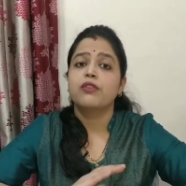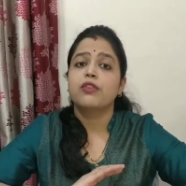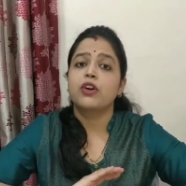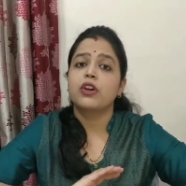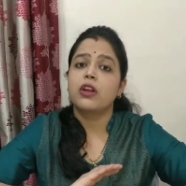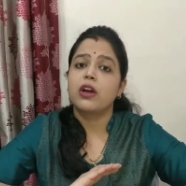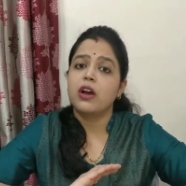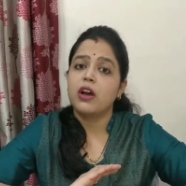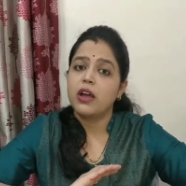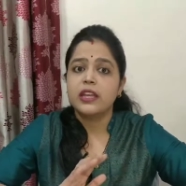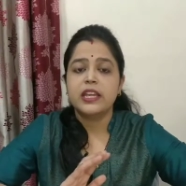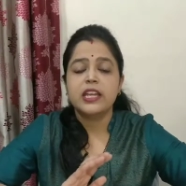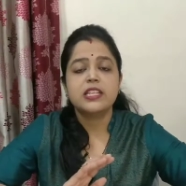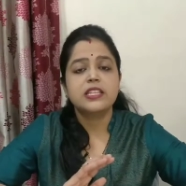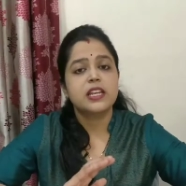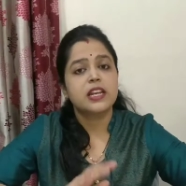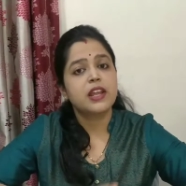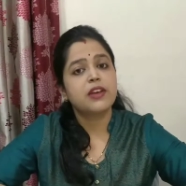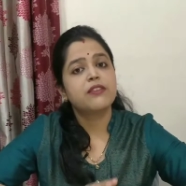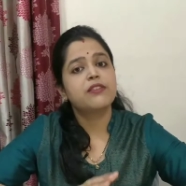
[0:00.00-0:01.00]
for
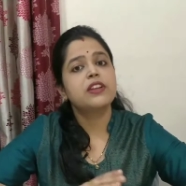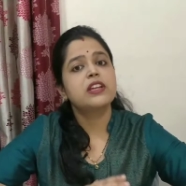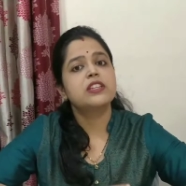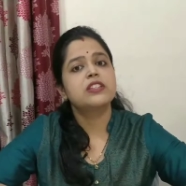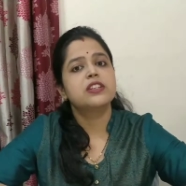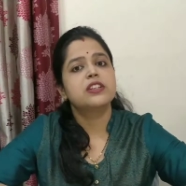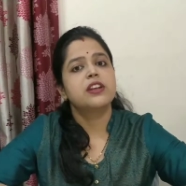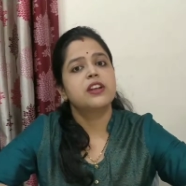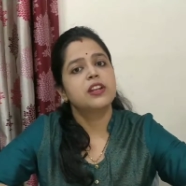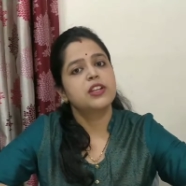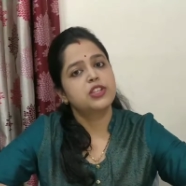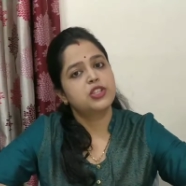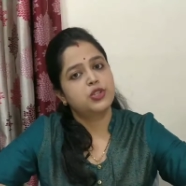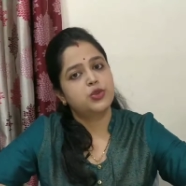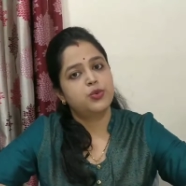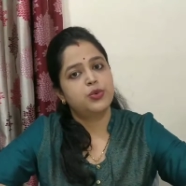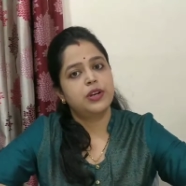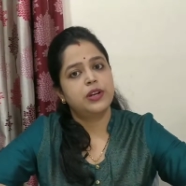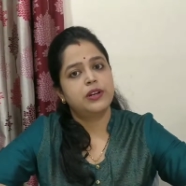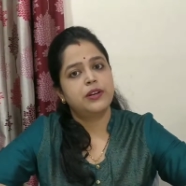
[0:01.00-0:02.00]
each and every engineering
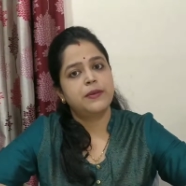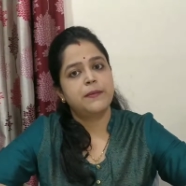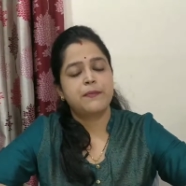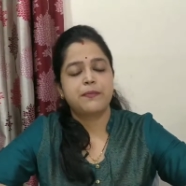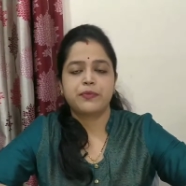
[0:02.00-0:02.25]
student.